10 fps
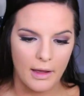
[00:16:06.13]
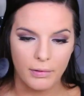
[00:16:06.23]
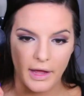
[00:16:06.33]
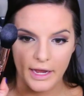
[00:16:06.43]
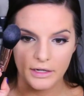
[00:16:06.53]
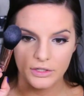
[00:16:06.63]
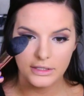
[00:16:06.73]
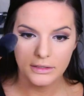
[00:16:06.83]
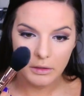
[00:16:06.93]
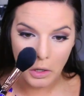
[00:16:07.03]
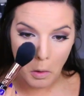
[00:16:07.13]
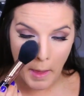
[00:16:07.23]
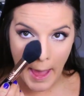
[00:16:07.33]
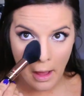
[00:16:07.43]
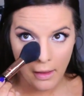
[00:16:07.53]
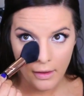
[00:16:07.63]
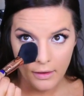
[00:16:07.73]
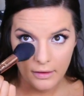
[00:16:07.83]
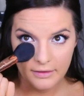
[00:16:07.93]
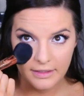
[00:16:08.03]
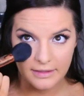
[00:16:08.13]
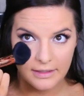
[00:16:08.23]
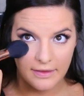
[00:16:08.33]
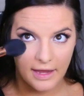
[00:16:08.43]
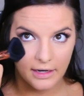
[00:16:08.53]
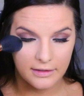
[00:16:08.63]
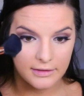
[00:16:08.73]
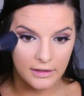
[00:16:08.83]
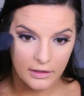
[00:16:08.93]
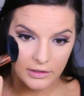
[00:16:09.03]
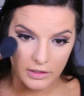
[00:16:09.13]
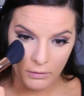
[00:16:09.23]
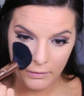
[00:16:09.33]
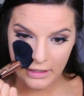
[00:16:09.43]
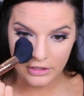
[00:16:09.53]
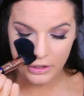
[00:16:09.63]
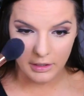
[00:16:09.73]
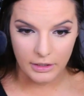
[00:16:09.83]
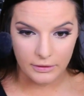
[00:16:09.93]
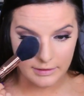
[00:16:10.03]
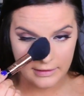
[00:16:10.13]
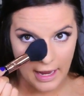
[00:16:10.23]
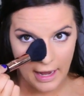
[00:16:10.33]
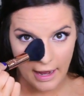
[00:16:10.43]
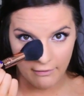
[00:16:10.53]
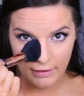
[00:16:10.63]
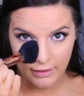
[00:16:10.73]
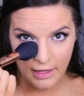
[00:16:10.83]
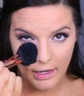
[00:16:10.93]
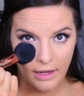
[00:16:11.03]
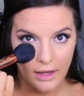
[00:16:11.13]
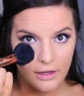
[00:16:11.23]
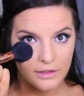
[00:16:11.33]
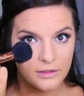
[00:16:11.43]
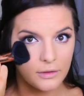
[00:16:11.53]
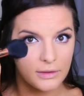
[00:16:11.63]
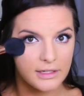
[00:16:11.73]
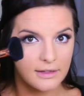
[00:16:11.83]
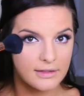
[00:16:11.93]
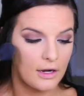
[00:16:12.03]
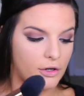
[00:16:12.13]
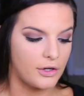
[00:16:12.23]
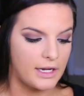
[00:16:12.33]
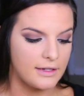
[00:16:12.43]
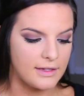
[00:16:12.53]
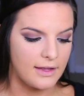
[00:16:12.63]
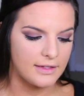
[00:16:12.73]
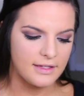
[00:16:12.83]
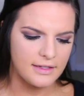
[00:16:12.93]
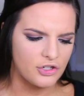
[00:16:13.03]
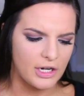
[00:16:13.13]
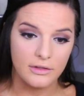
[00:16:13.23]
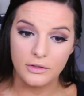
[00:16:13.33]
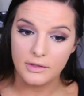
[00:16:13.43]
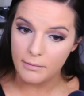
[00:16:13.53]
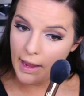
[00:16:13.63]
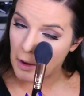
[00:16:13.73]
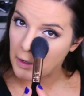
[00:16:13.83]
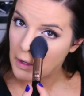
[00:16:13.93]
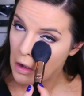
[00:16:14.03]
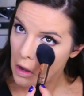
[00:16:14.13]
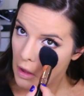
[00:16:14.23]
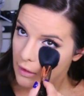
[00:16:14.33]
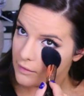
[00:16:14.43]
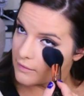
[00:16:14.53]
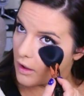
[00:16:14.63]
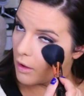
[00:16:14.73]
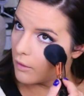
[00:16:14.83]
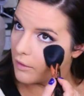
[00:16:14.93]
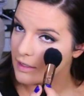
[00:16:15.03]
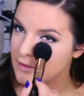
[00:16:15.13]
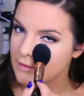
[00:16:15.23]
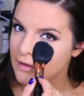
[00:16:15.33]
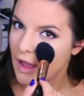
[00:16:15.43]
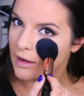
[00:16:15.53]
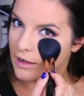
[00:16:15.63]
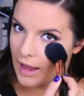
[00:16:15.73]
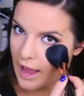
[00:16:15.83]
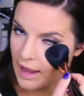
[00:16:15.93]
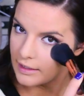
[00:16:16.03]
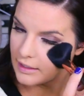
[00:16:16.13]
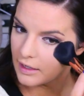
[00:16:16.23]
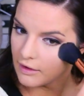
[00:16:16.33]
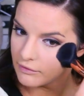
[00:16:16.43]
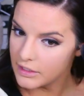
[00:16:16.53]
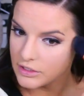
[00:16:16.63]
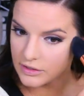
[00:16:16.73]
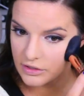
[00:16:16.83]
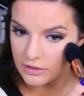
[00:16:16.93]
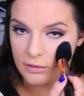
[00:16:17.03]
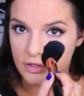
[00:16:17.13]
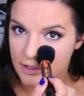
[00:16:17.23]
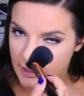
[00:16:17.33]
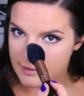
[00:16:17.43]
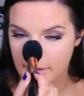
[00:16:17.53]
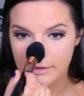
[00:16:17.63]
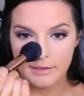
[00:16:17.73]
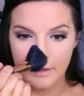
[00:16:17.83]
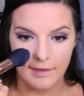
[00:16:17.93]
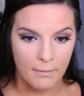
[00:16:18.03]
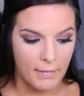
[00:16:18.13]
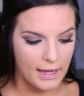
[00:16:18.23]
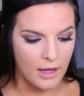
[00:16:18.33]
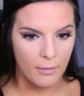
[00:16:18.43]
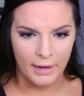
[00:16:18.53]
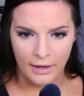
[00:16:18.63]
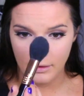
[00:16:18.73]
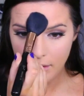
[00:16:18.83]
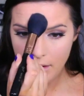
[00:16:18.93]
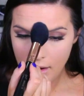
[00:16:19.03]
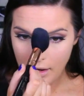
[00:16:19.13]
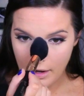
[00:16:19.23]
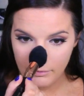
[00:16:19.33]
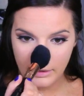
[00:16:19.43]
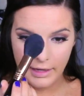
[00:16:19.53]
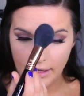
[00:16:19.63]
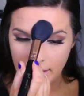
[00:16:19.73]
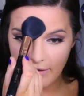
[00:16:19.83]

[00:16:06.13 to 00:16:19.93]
I apply just a little bit to set that concealer because you want to make sure you set everything so it does not crease. And this is a translucent powder, so it's not going to add any coverage. It's just going to set that makeup. And I really like it.